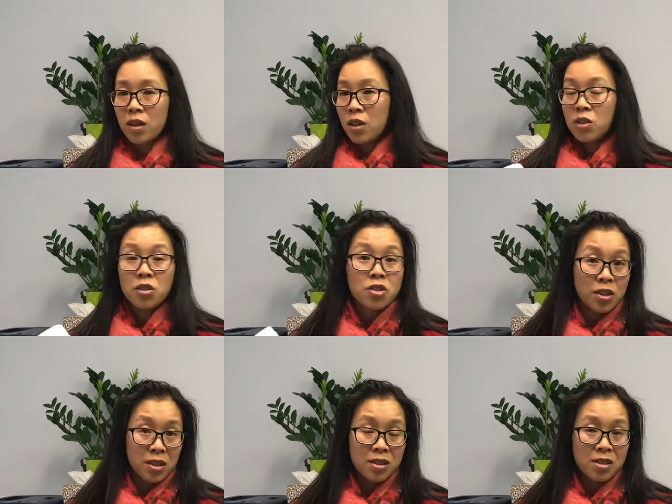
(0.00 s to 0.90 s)

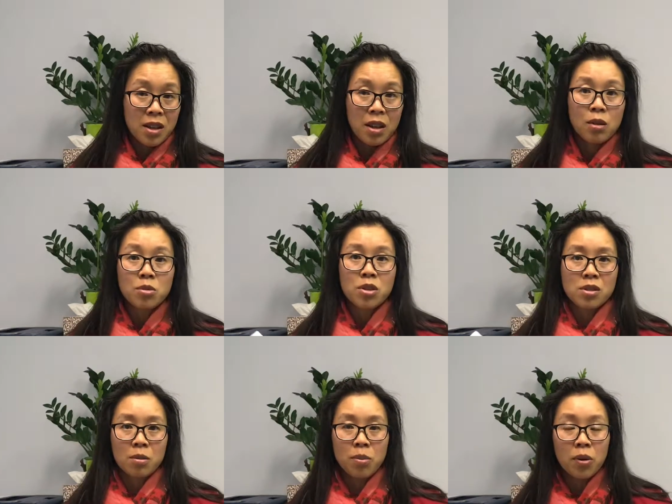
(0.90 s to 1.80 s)
nutrients that help to
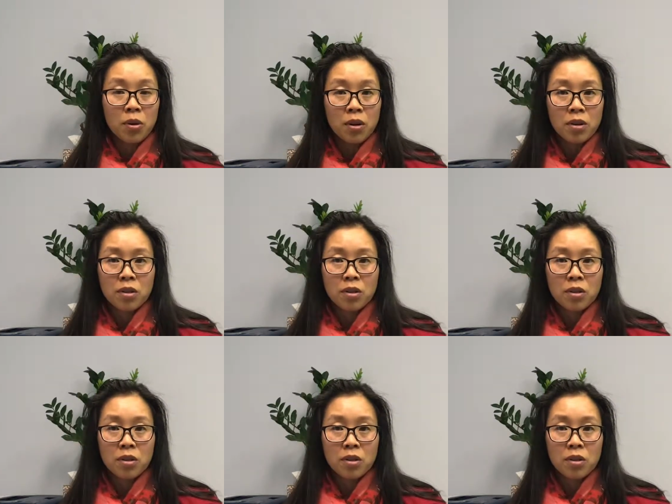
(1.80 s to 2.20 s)
support